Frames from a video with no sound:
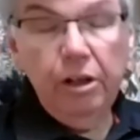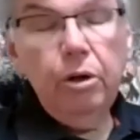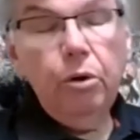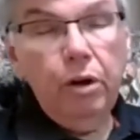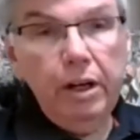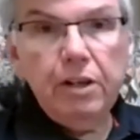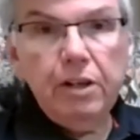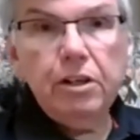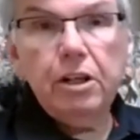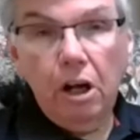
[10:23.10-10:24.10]
or even
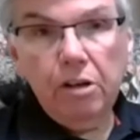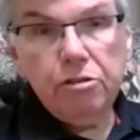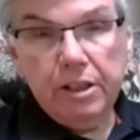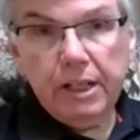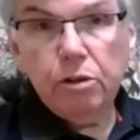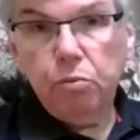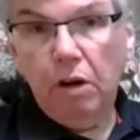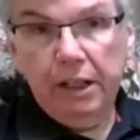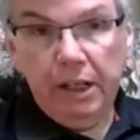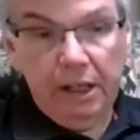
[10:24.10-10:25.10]
to contradict
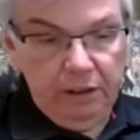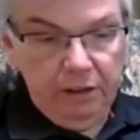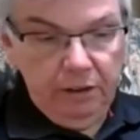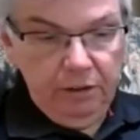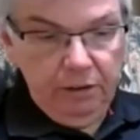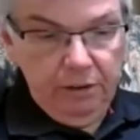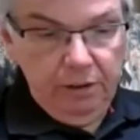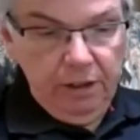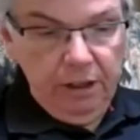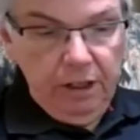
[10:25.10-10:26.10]
one another.
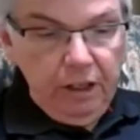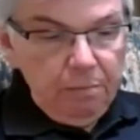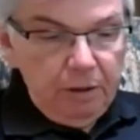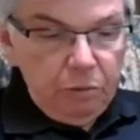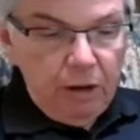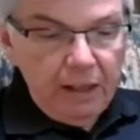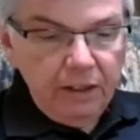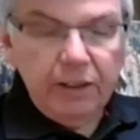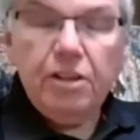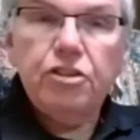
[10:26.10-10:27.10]
But
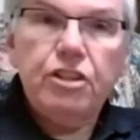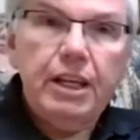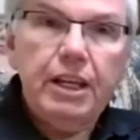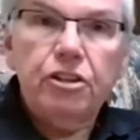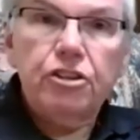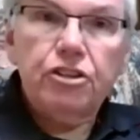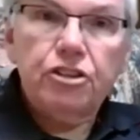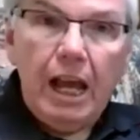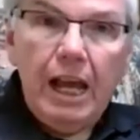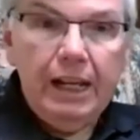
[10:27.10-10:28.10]
rather than seeking to
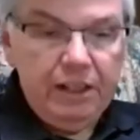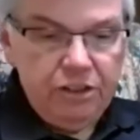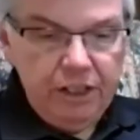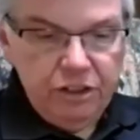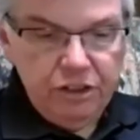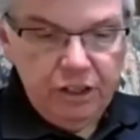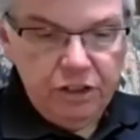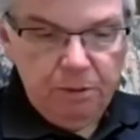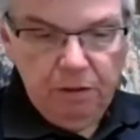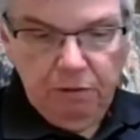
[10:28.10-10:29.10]
silence these
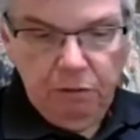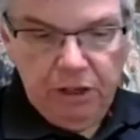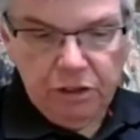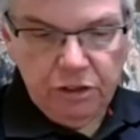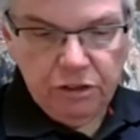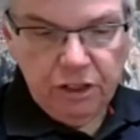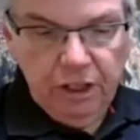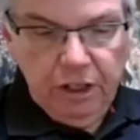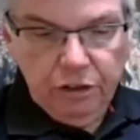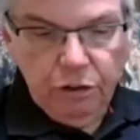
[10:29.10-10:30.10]
disparate voices
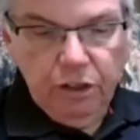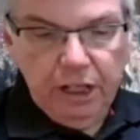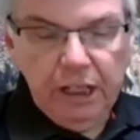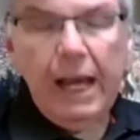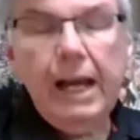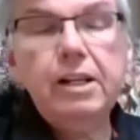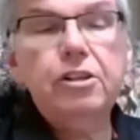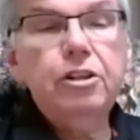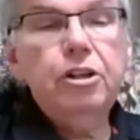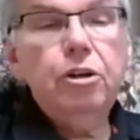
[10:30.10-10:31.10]
through neglect
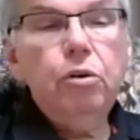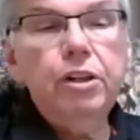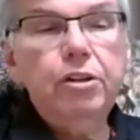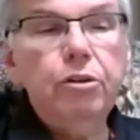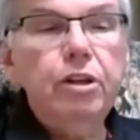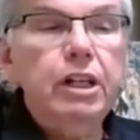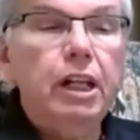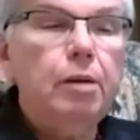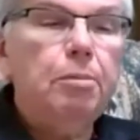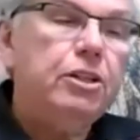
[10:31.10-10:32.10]
or through a
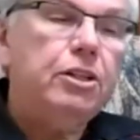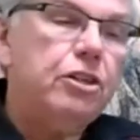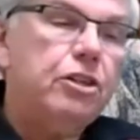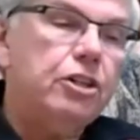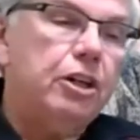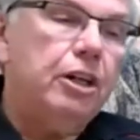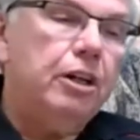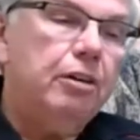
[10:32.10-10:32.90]
deliberate decision,